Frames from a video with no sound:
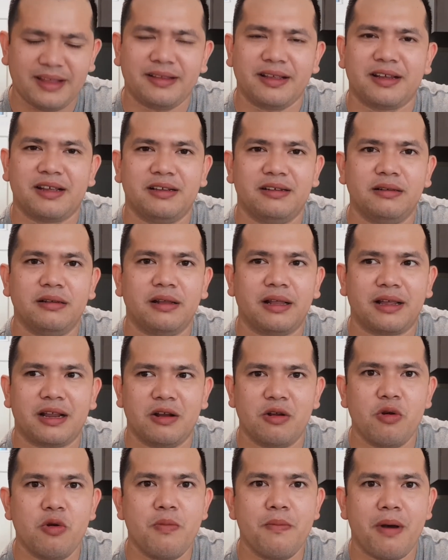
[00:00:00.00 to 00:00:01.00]
like
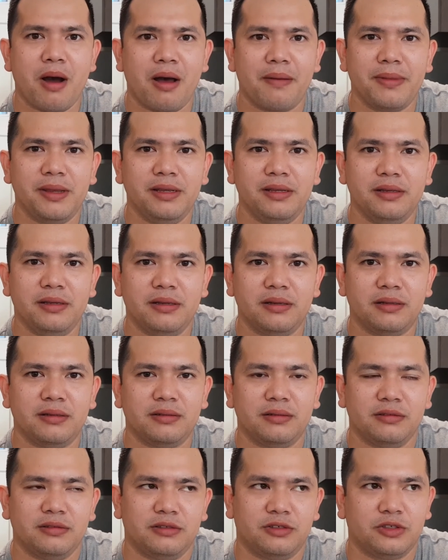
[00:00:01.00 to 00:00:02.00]
an umami
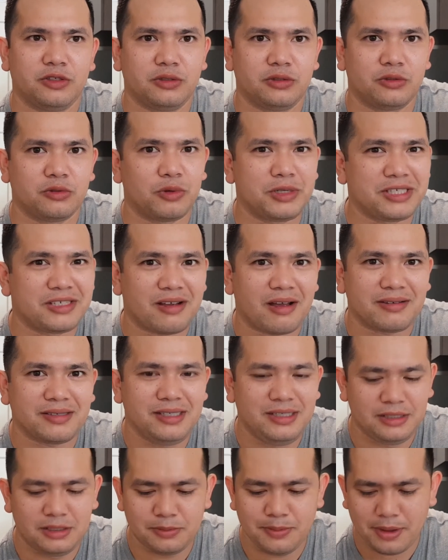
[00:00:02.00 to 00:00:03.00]
soy
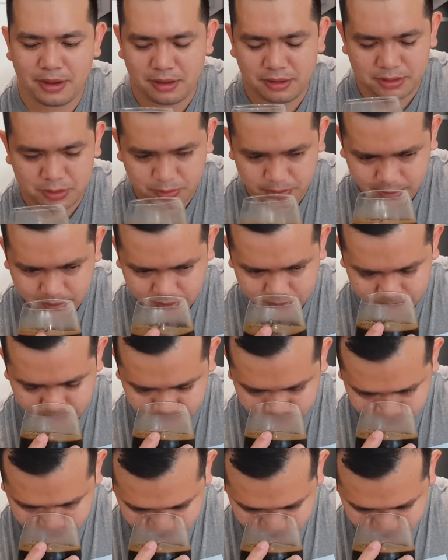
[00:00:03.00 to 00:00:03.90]
saucy smell as well.